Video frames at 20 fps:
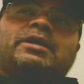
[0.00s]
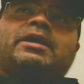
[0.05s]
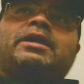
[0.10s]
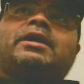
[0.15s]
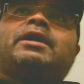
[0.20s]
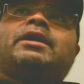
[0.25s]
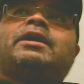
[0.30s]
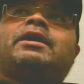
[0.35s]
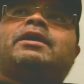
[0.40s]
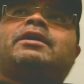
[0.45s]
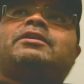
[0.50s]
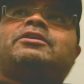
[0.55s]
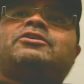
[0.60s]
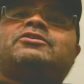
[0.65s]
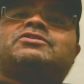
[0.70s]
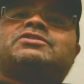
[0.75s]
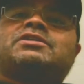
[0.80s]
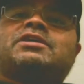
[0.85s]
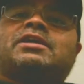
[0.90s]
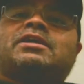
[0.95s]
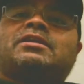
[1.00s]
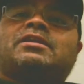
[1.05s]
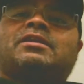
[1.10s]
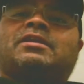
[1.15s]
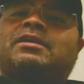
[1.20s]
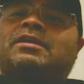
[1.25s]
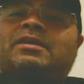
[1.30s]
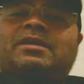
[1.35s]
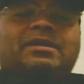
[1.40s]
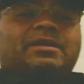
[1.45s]
And you said,
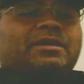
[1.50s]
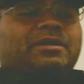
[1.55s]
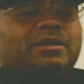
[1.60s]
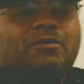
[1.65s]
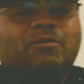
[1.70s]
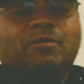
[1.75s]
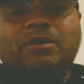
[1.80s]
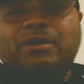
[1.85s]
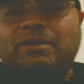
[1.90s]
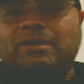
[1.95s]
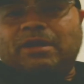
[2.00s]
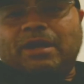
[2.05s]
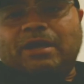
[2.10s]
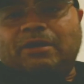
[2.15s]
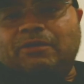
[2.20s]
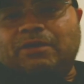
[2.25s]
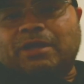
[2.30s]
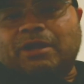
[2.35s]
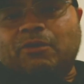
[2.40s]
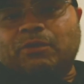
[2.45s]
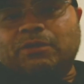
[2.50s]
you know what? I don't care